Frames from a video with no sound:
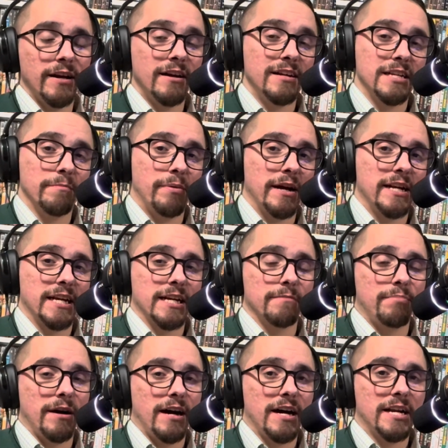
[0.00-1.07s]
depending
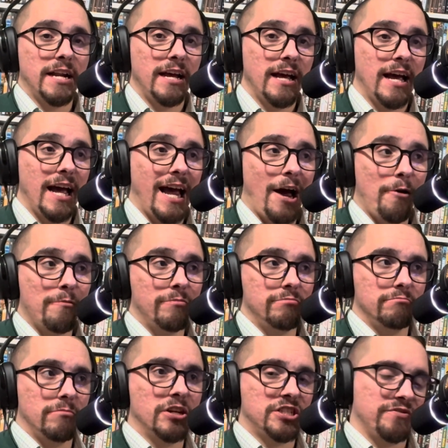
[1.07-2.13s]
upon how
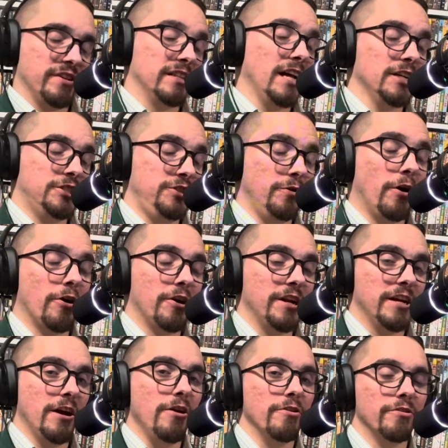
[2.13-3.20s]
much of the collection you
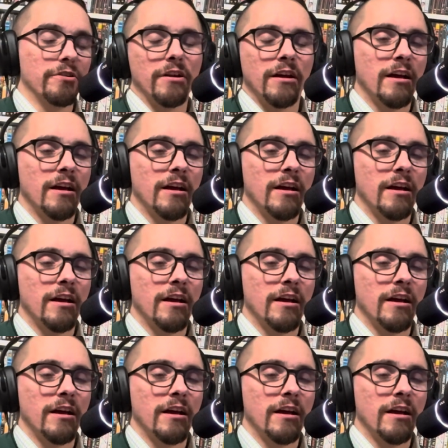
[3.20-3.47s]
already own.